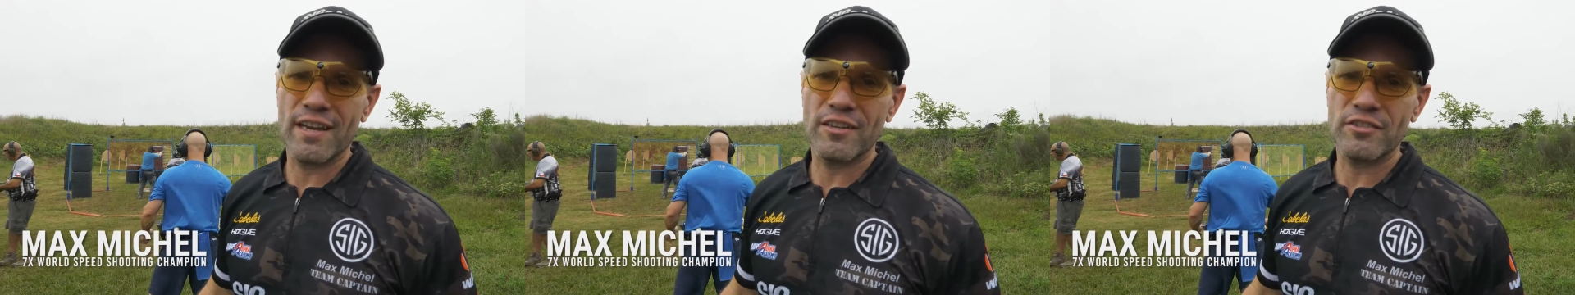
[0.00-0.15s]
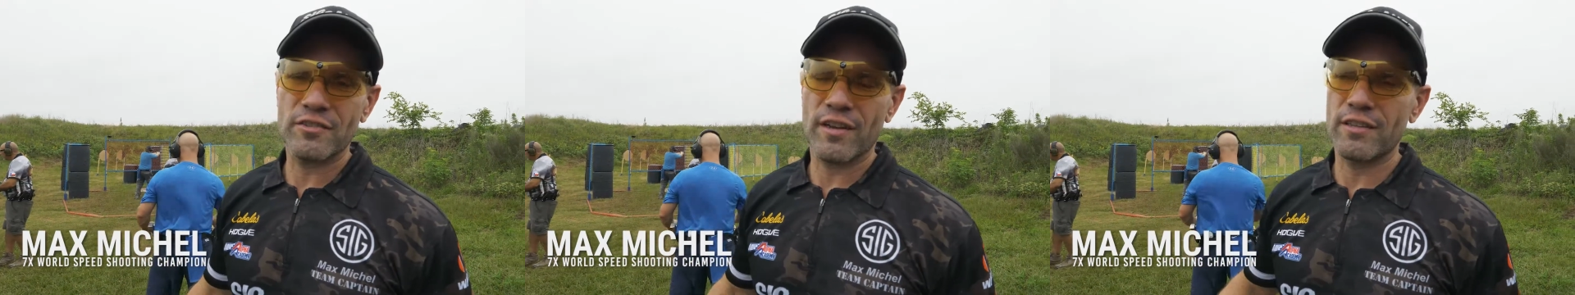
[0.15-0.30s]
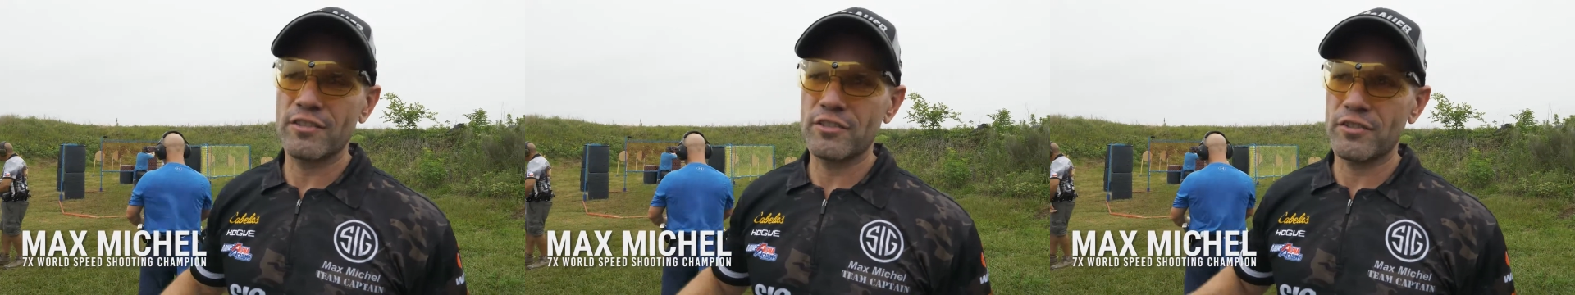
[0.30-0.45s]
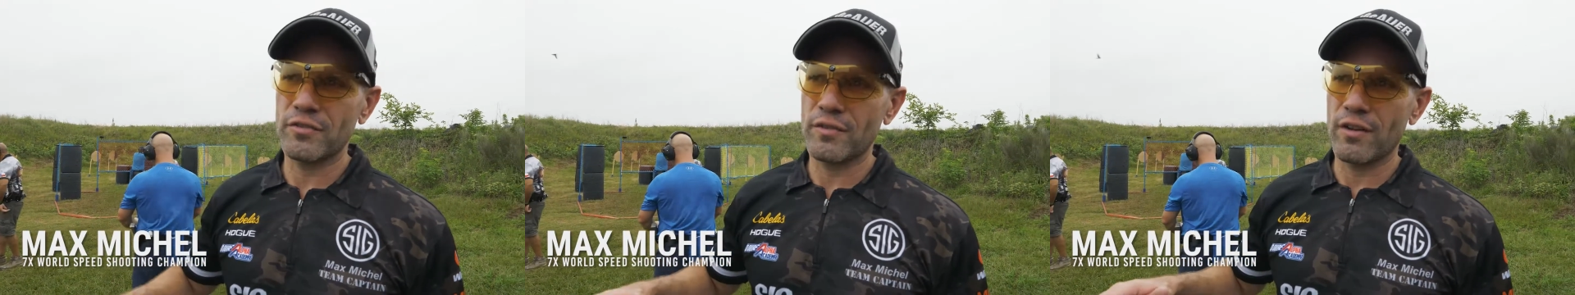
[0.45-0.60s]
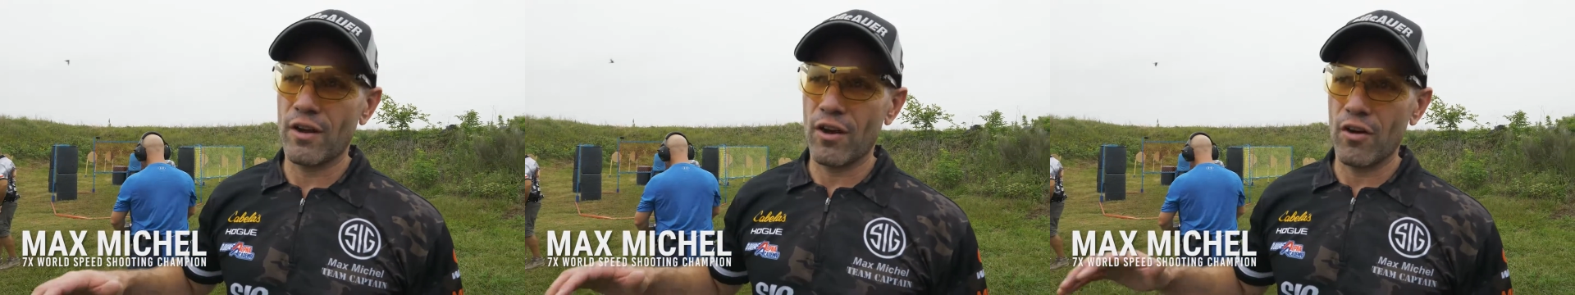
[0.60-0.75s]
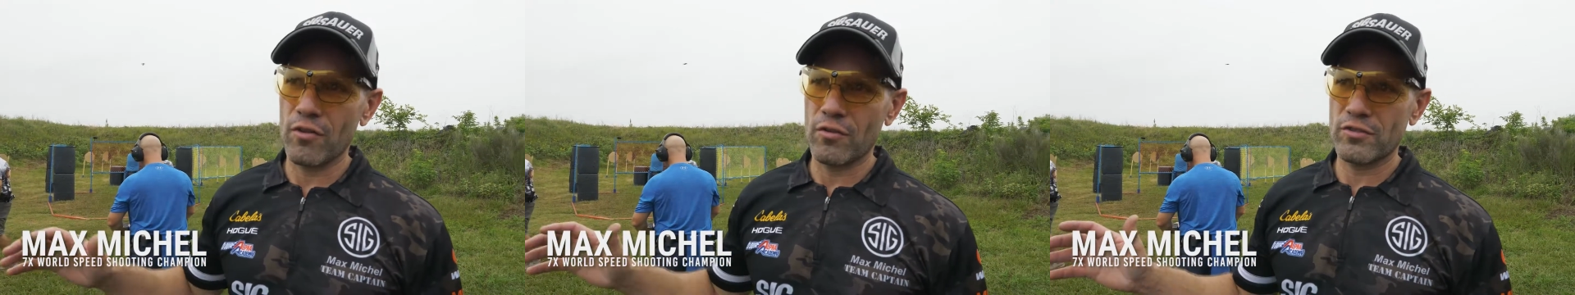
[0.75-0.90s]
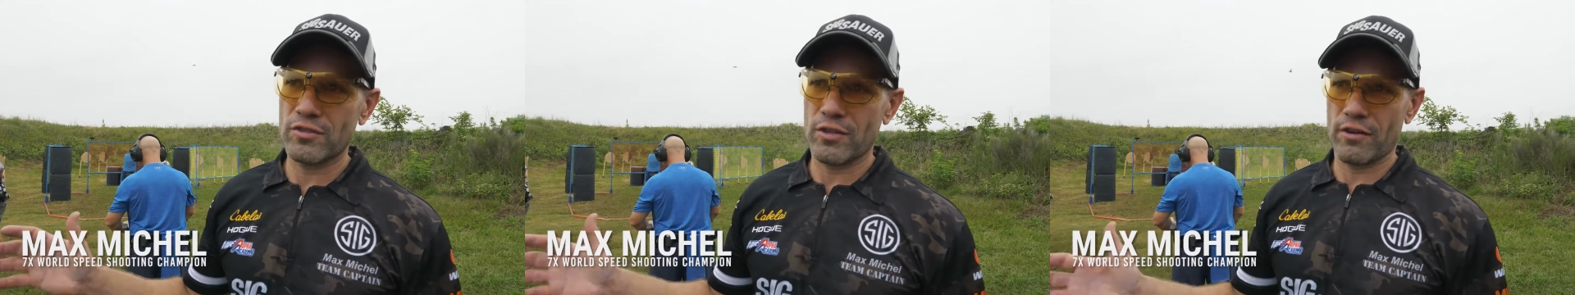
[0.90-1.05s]
I tried to shoot
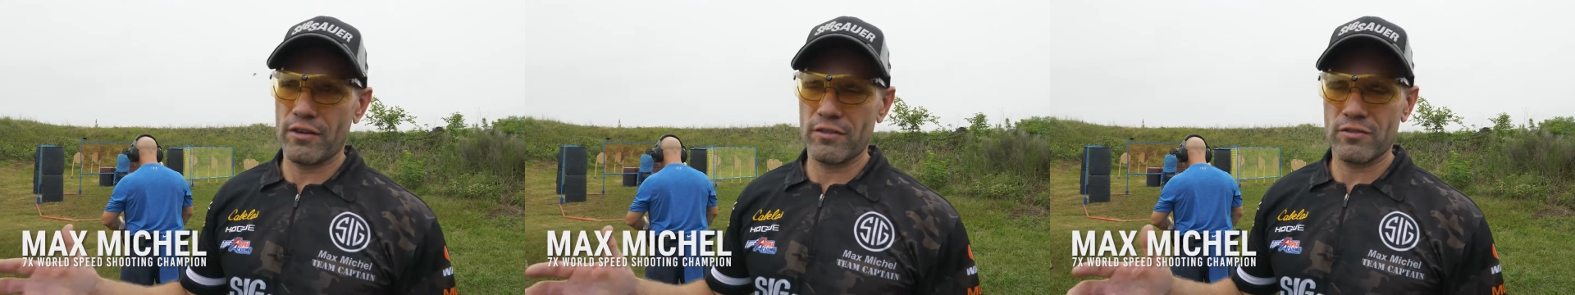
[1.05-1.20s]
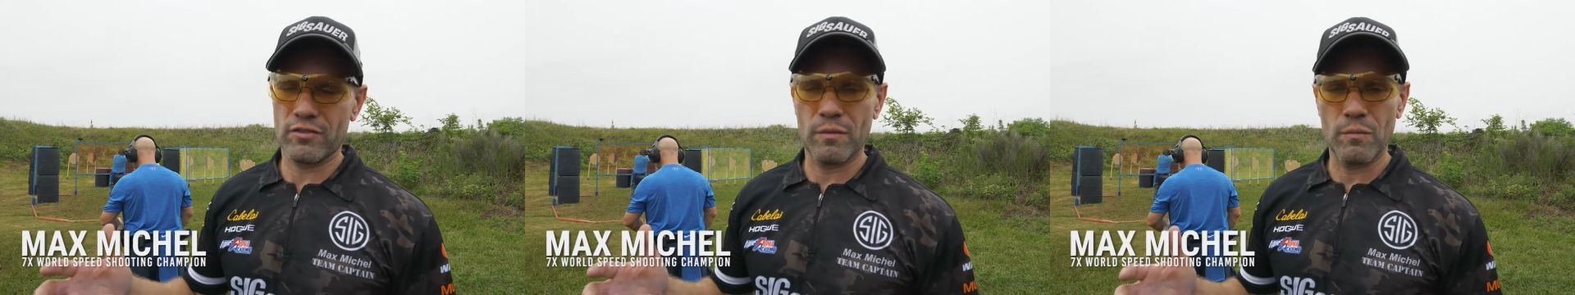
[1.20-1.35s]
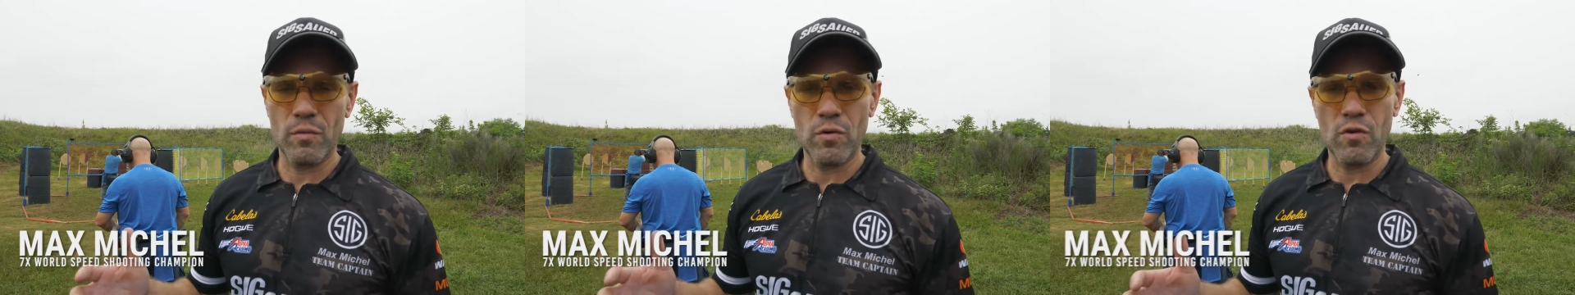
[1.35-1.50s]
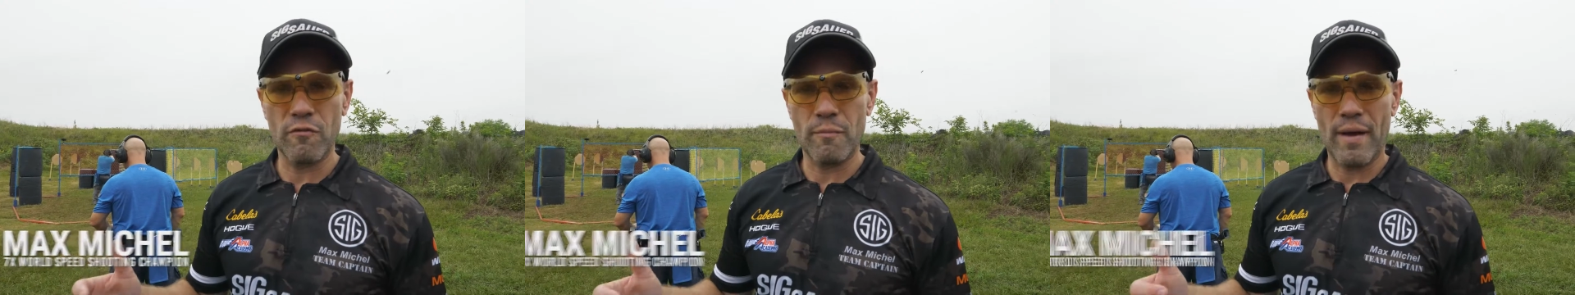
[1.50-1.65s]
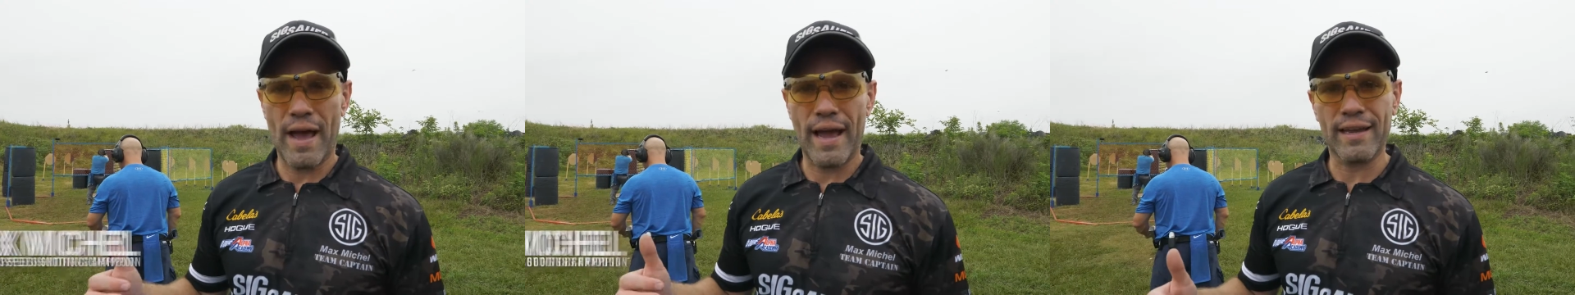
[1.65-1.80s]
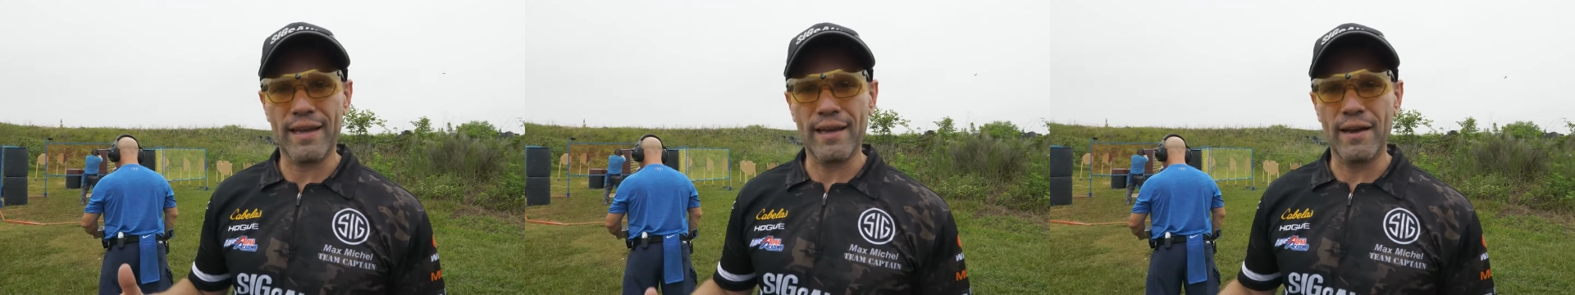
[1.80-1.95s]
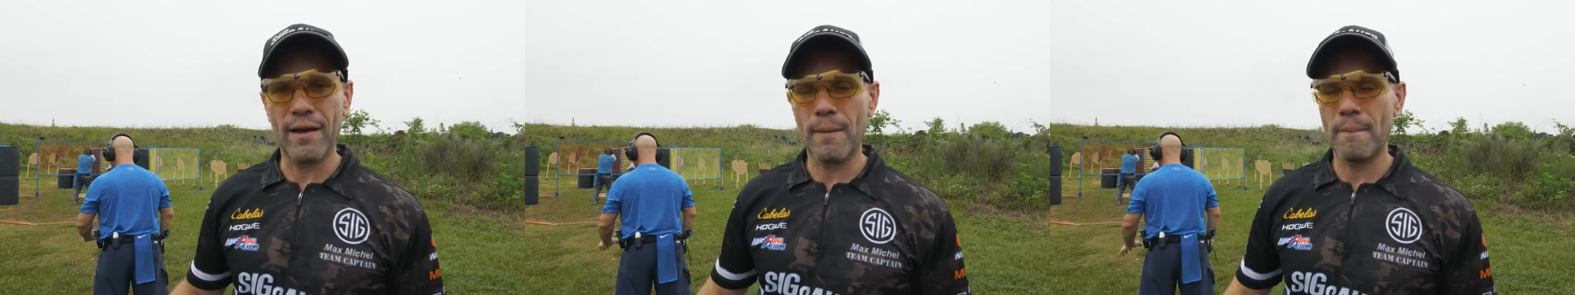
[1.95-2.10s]
all those targets on the move,
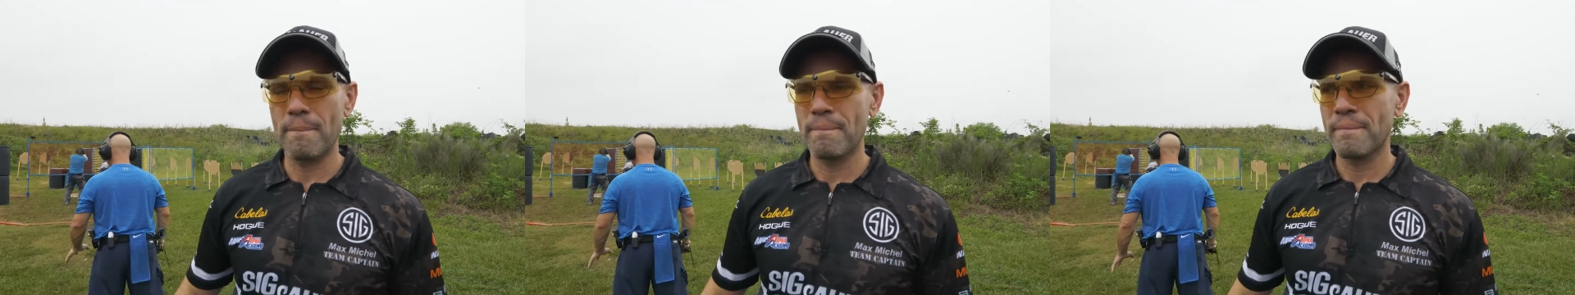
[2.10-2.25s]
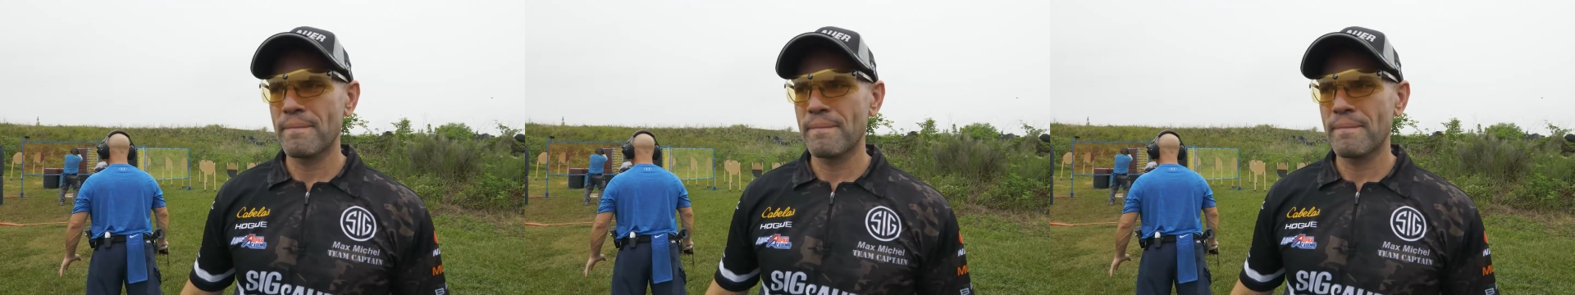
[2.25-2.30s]
backing up,